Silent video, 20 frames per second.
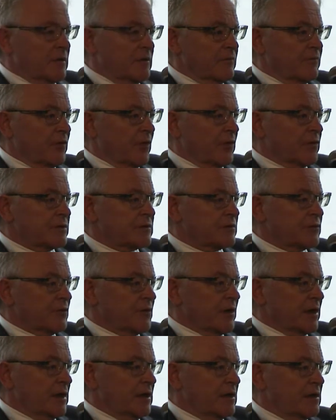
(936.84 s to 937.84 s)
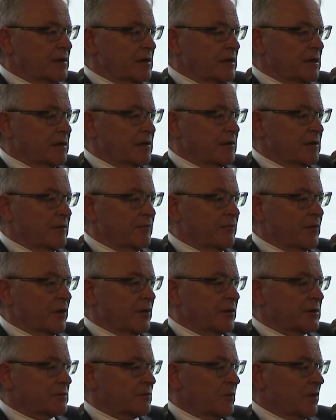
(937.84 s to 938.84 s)
forestry in
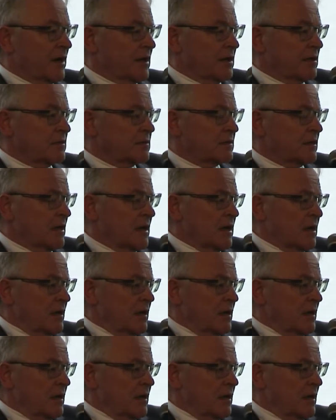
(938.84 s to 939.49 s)
various ways.